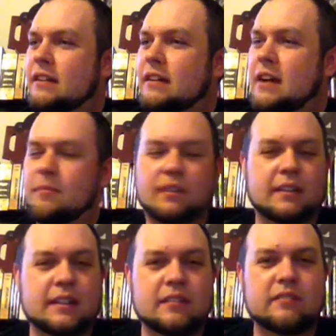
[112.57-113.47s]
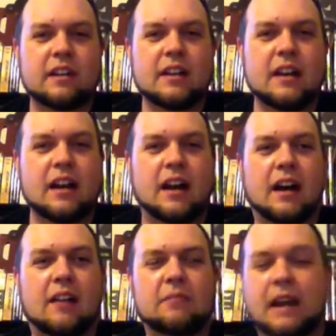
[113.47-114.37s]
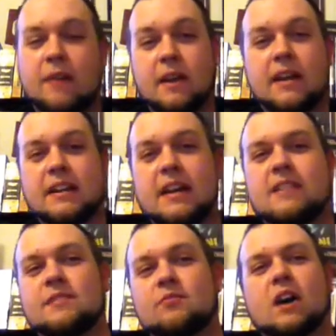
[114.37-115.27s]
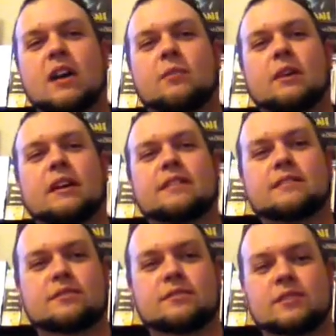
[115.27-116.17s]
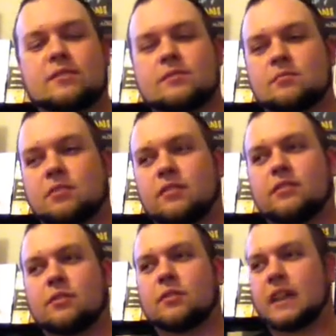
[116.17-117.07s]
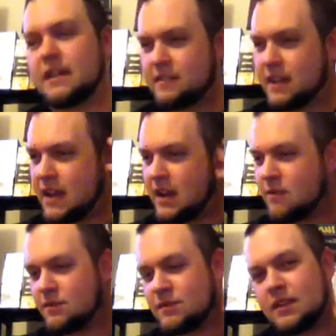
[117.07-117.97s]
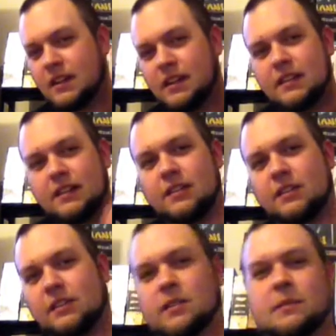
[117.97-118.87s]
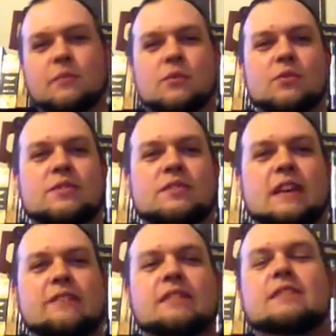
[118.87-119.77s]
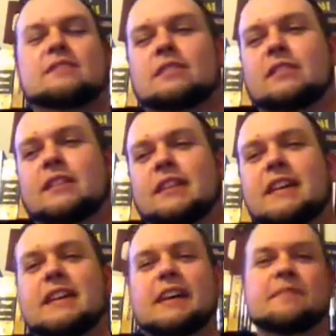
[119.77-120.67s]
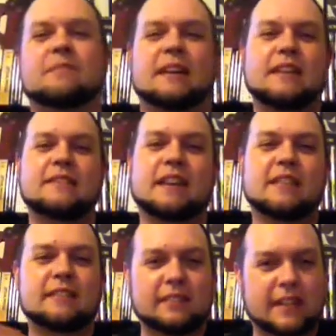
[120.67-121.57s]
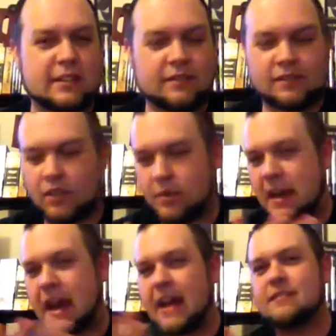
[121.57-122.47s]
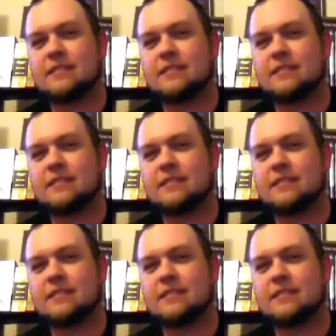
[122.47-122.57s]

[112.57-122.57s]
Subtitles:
I believe. But I recognized him right away, and this was before that. His hair was, a little bit more 70s looking, but he's like the leader of the group. It has